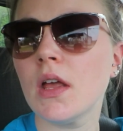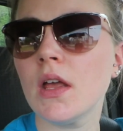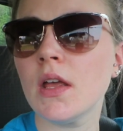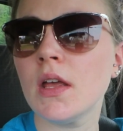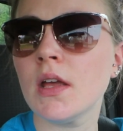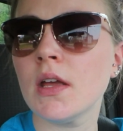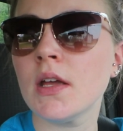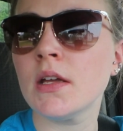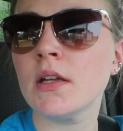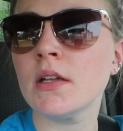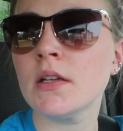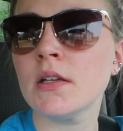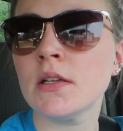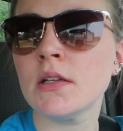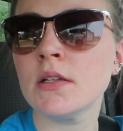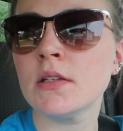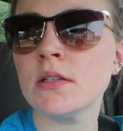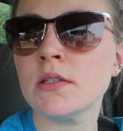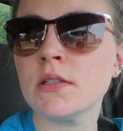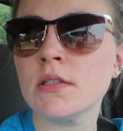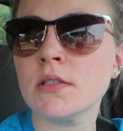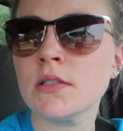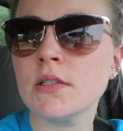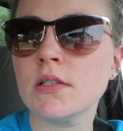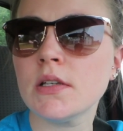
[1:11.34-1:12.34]

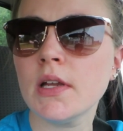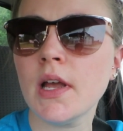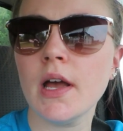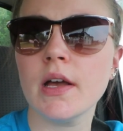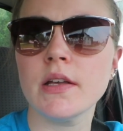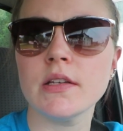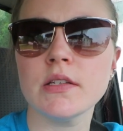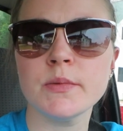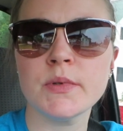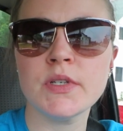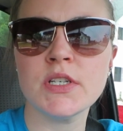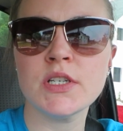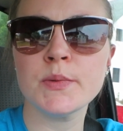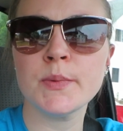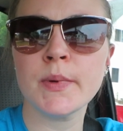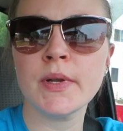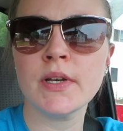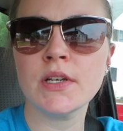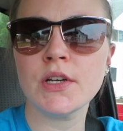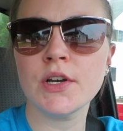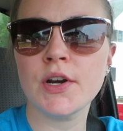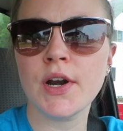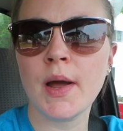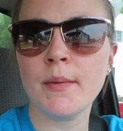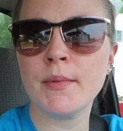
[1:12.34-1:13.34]
and yeah, so we just
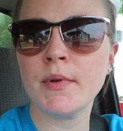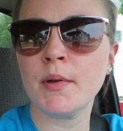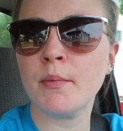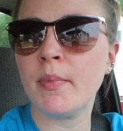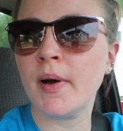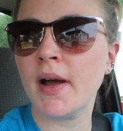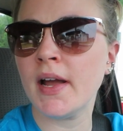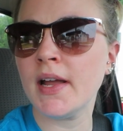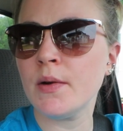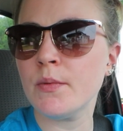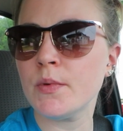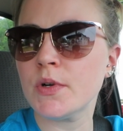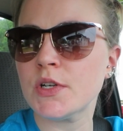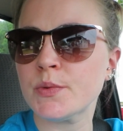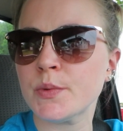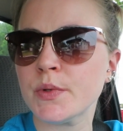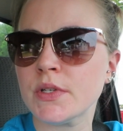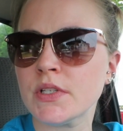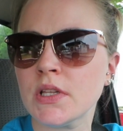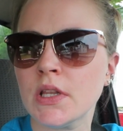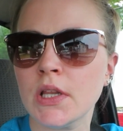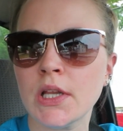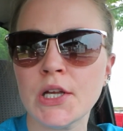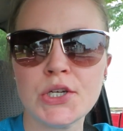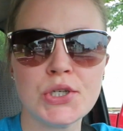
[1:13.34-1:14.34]
went and grabbed a bite, which
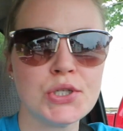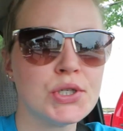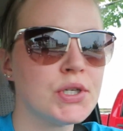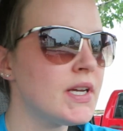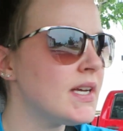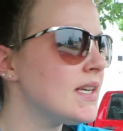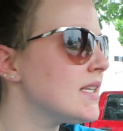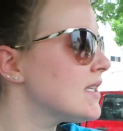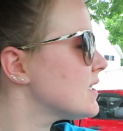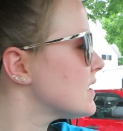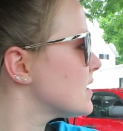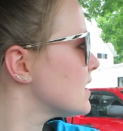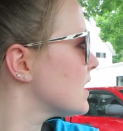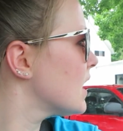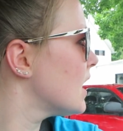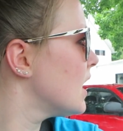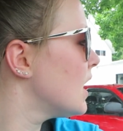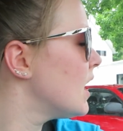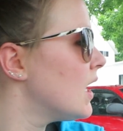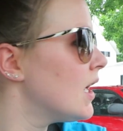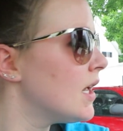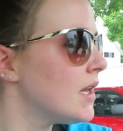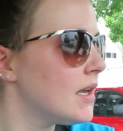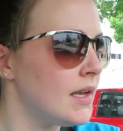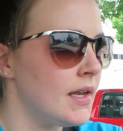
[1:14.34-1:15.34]
was delicious.
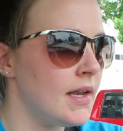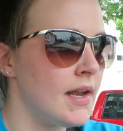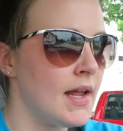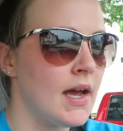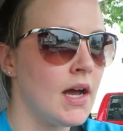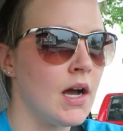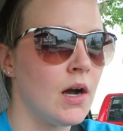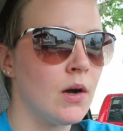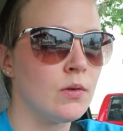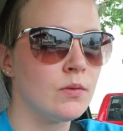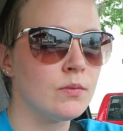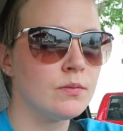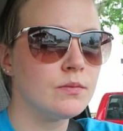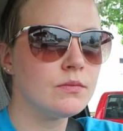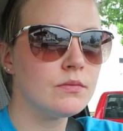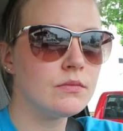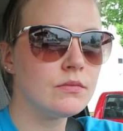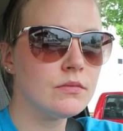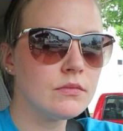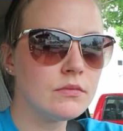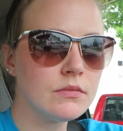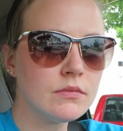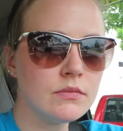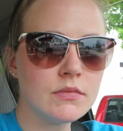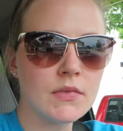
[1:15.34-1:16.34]
Now
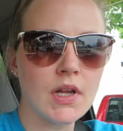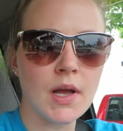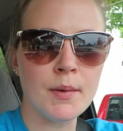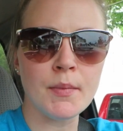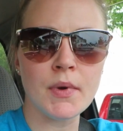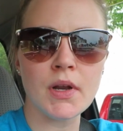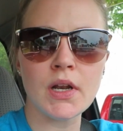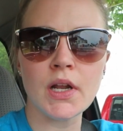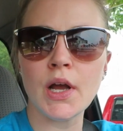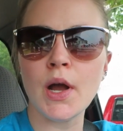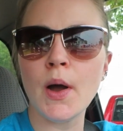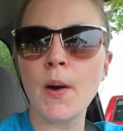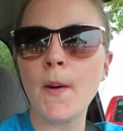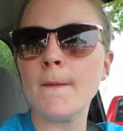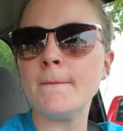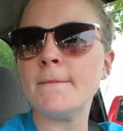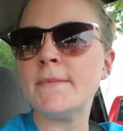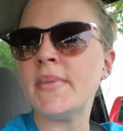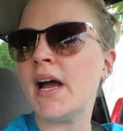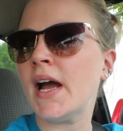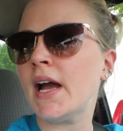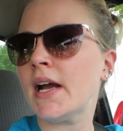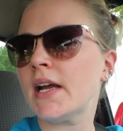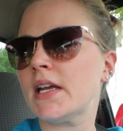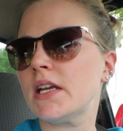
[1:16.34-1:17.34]
I'm gonna go
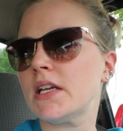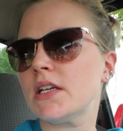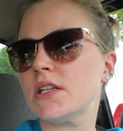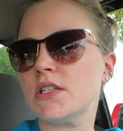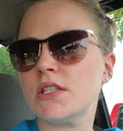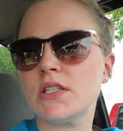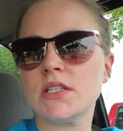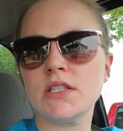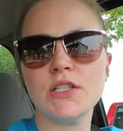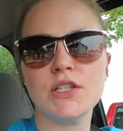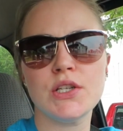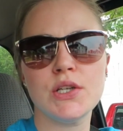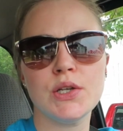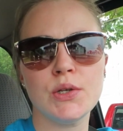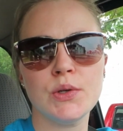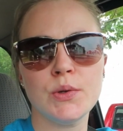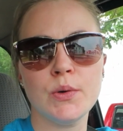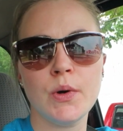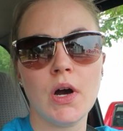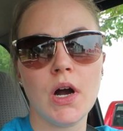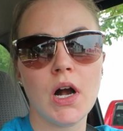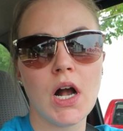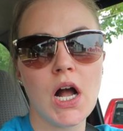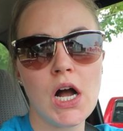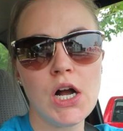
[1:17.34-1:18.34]
back
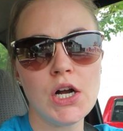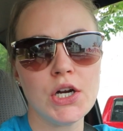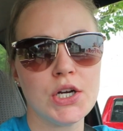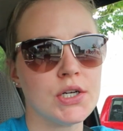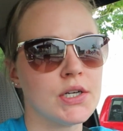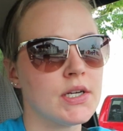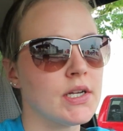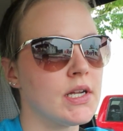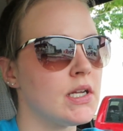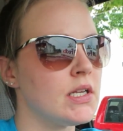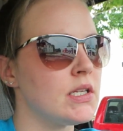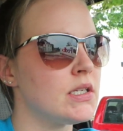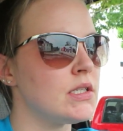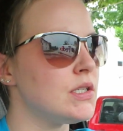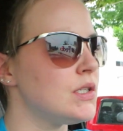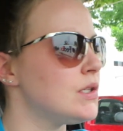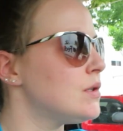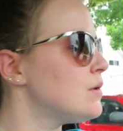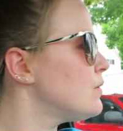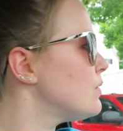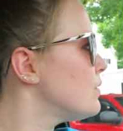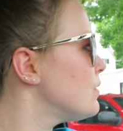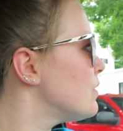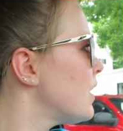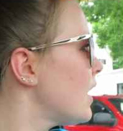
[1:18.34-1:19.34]
to Concord and
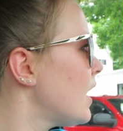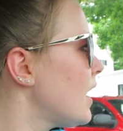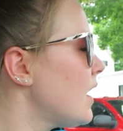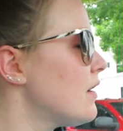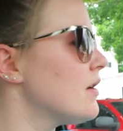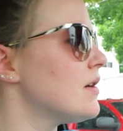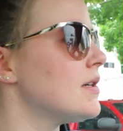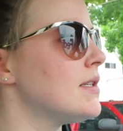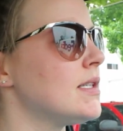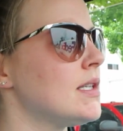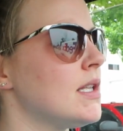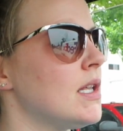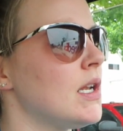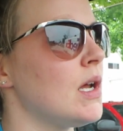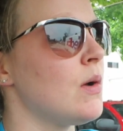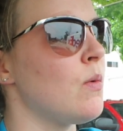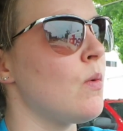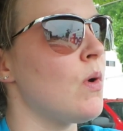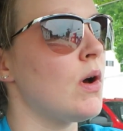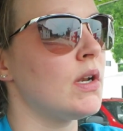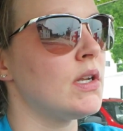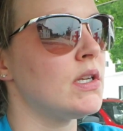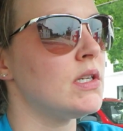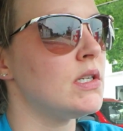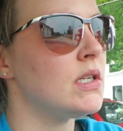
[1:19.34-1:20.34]
do the errands that I
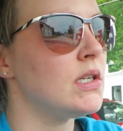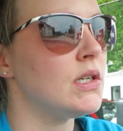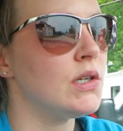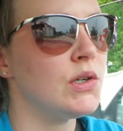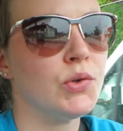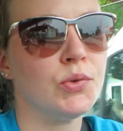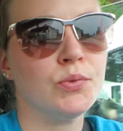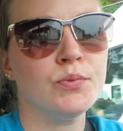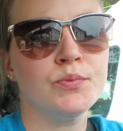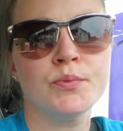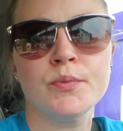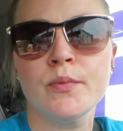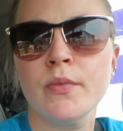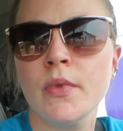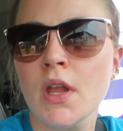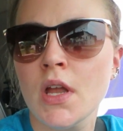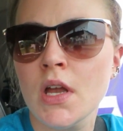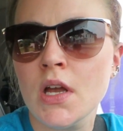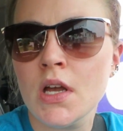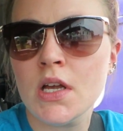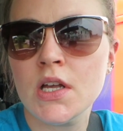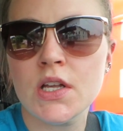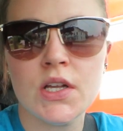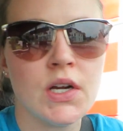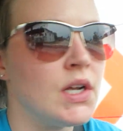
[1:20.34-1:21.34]
want to do.
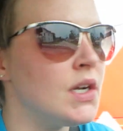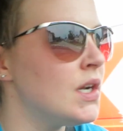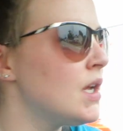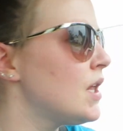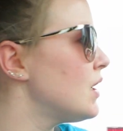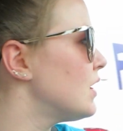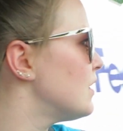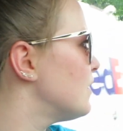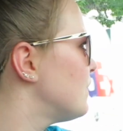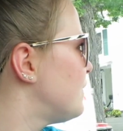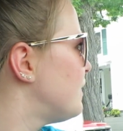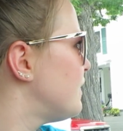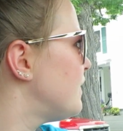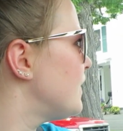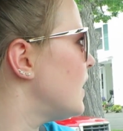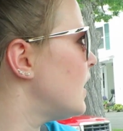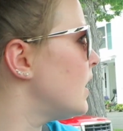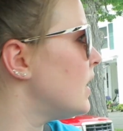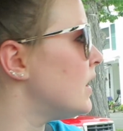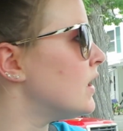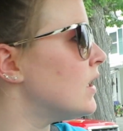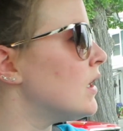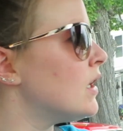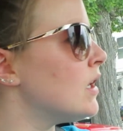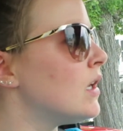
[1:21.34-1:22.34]
Another
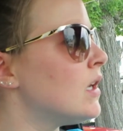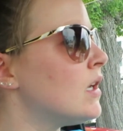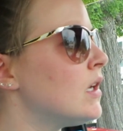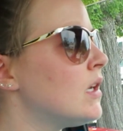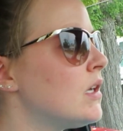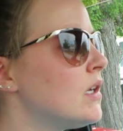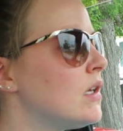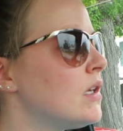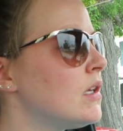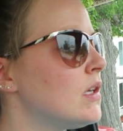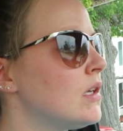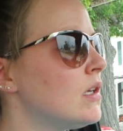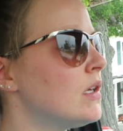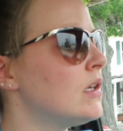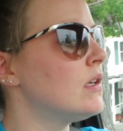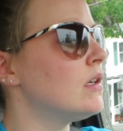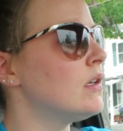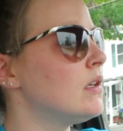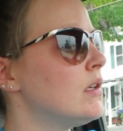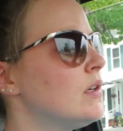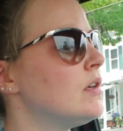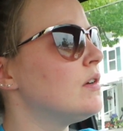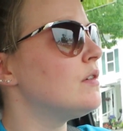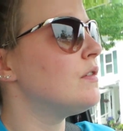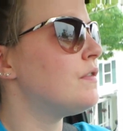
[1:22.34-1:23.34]
fun
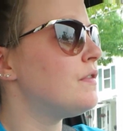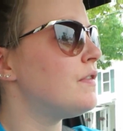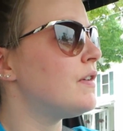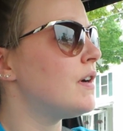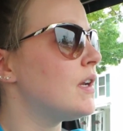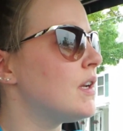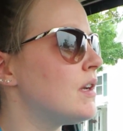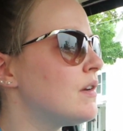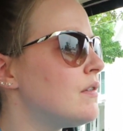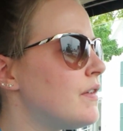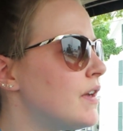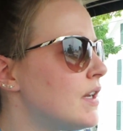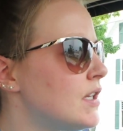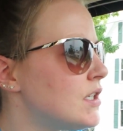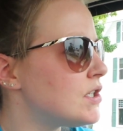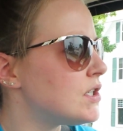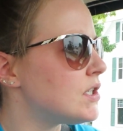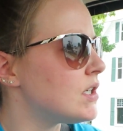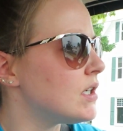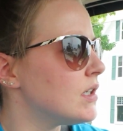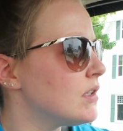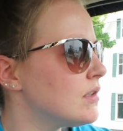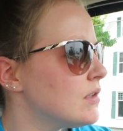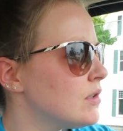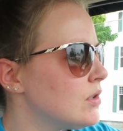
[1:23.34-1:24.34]

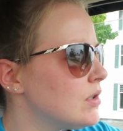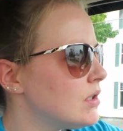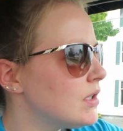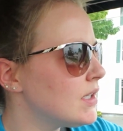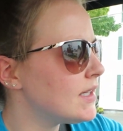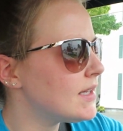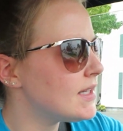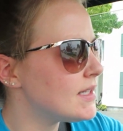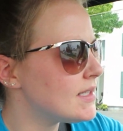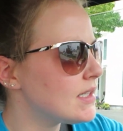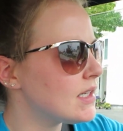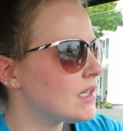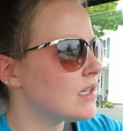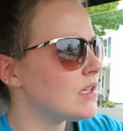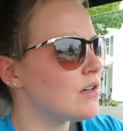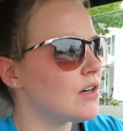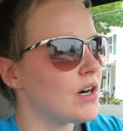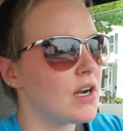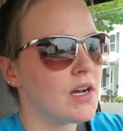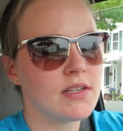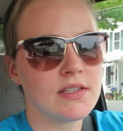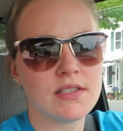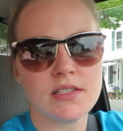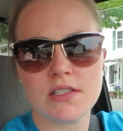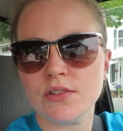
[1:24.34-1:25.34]
adventure. Oh, let this kid
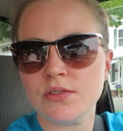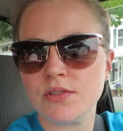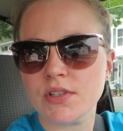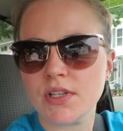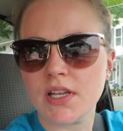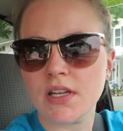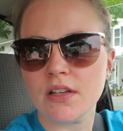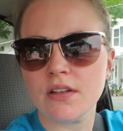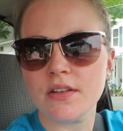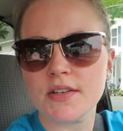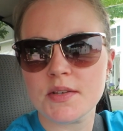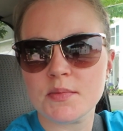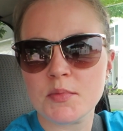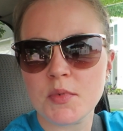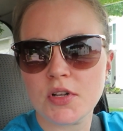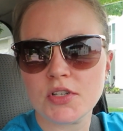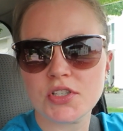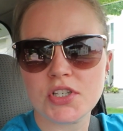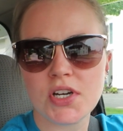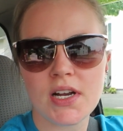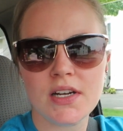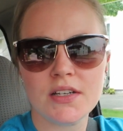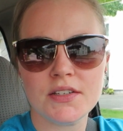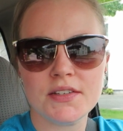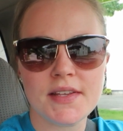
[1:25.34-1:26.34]
cross. Don't kill a small
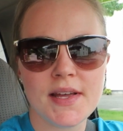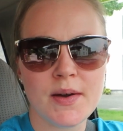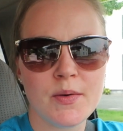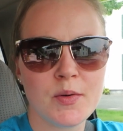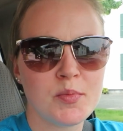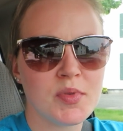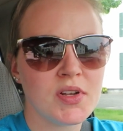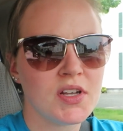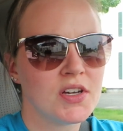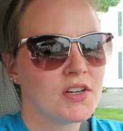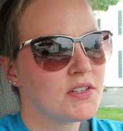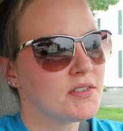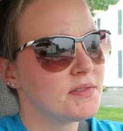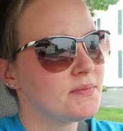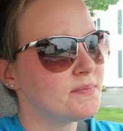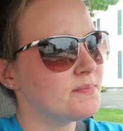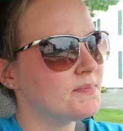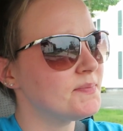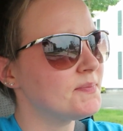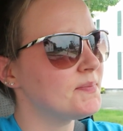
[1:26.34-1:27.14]
child. That would be good.